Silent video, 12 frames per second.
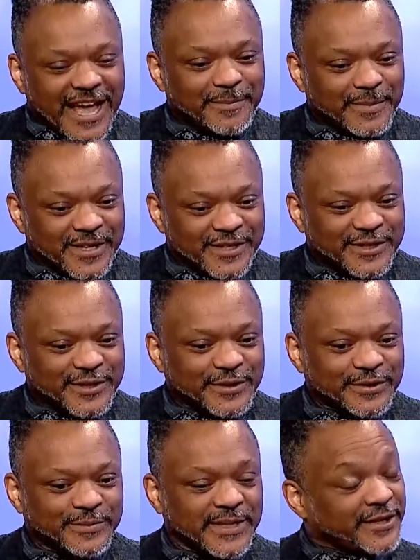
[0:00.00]
happy
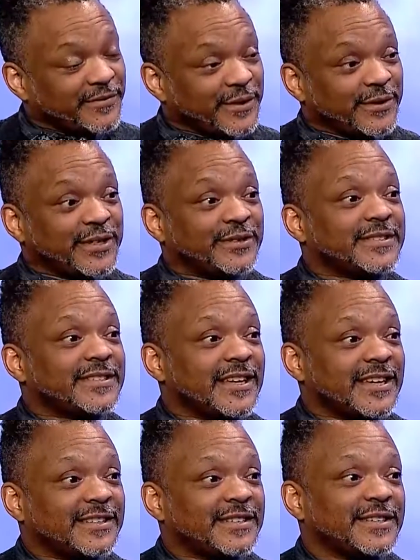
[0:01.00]
to be interviewing you
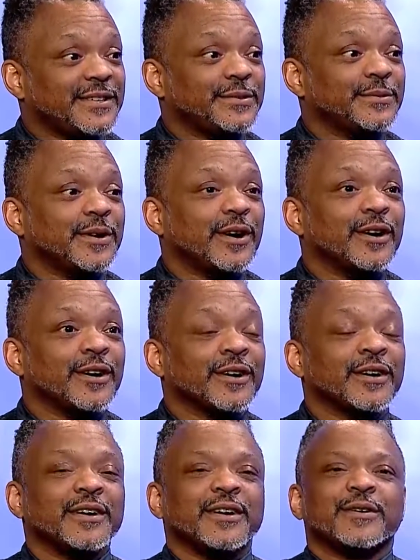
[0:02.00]
tonight. You
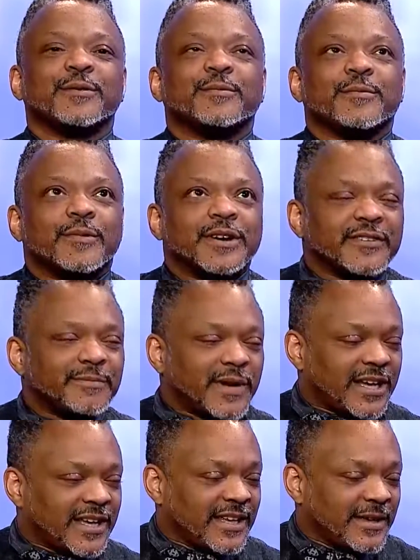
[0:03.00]
are one of
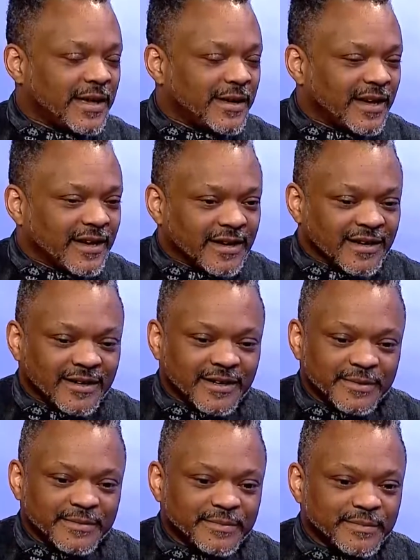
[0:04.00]
my
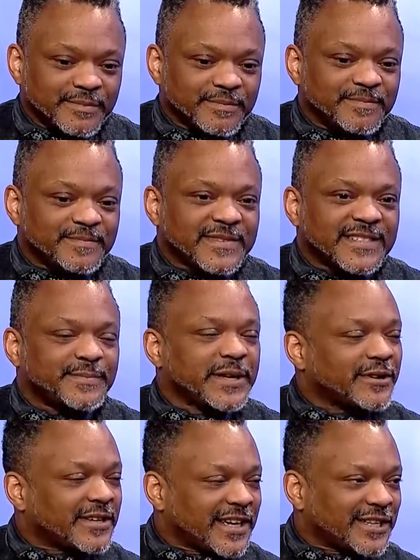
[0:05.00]

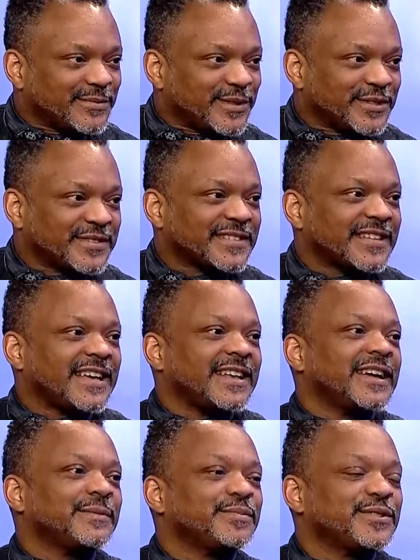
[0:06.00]
spirit animals, and
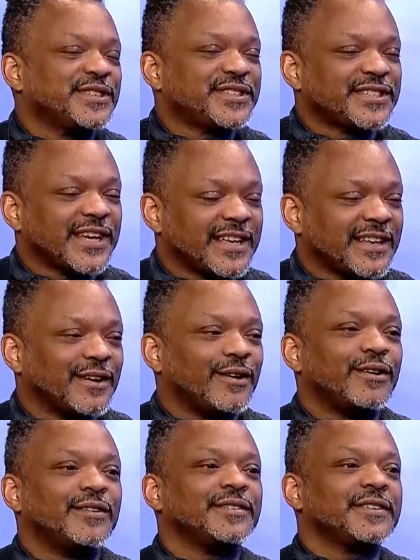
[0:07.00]
I appreciate
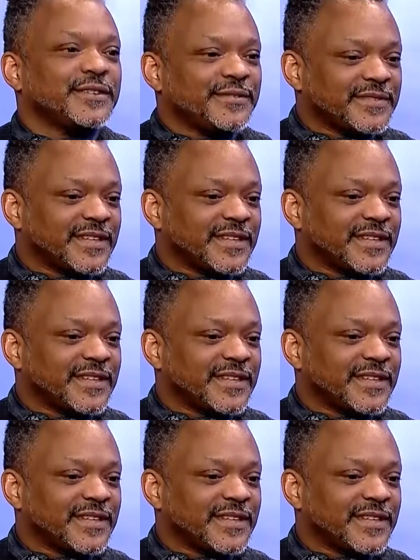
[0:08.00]
all that you've